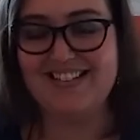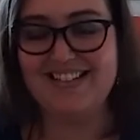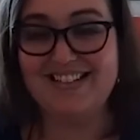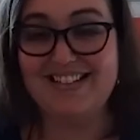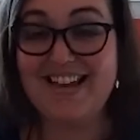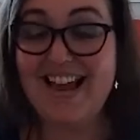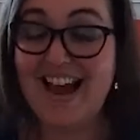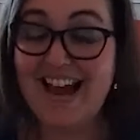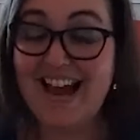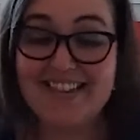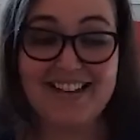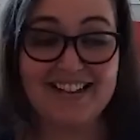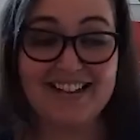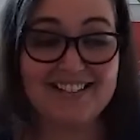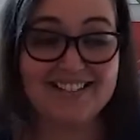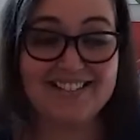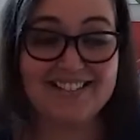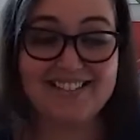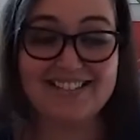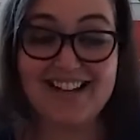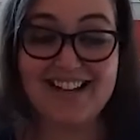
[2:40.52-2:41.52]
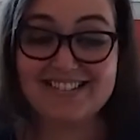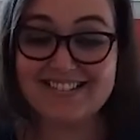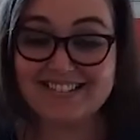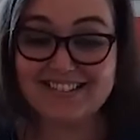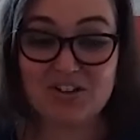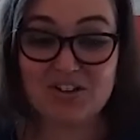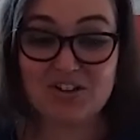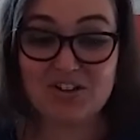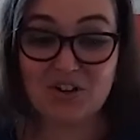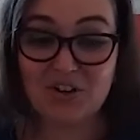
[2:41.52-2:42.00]
Yeah, that's
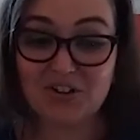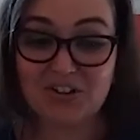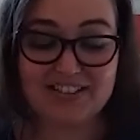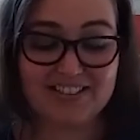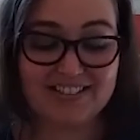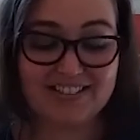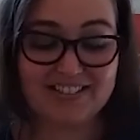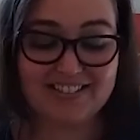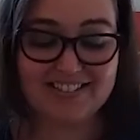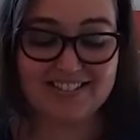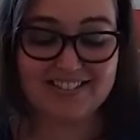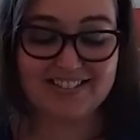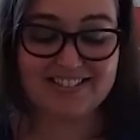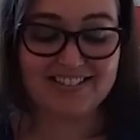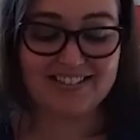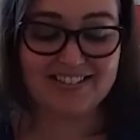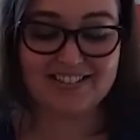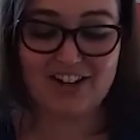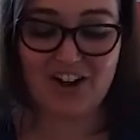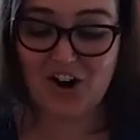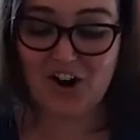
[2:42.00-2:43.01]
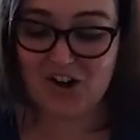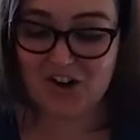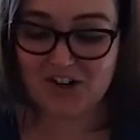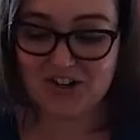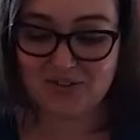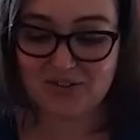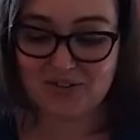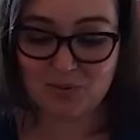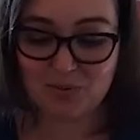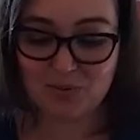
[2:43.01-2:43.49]
the goal. And it's
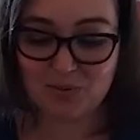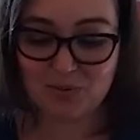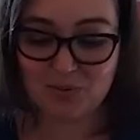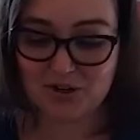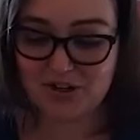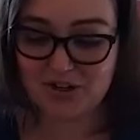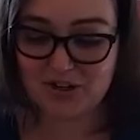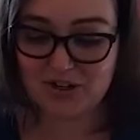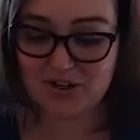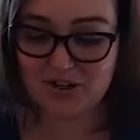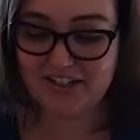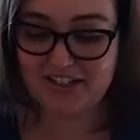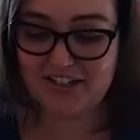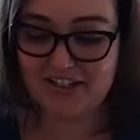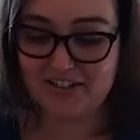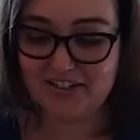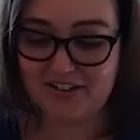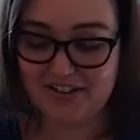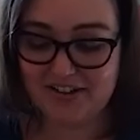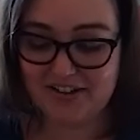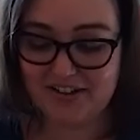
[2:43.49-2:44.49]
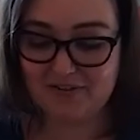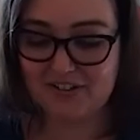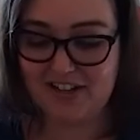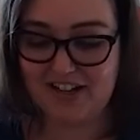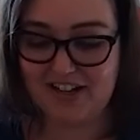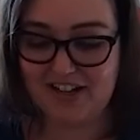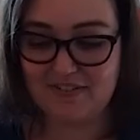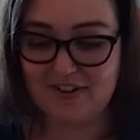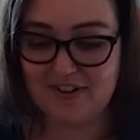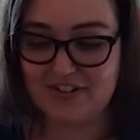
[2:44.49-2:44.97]
hard work, I think for a lot of us
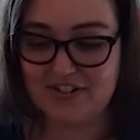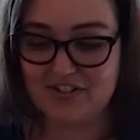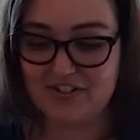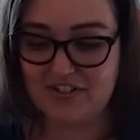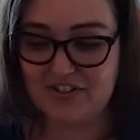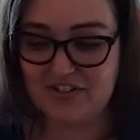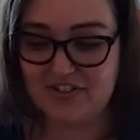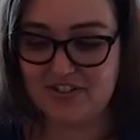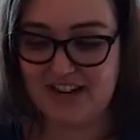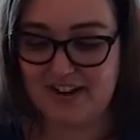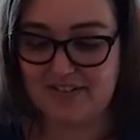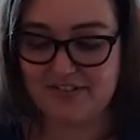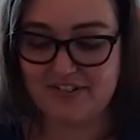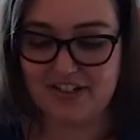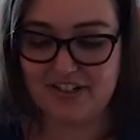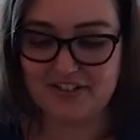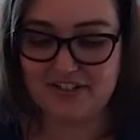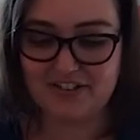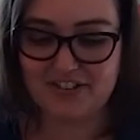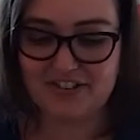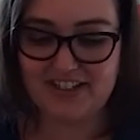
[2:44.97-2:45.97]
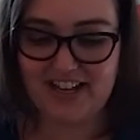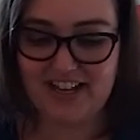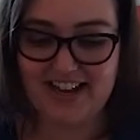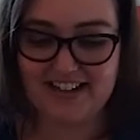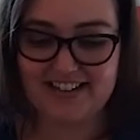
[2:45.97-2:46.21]
to have to understand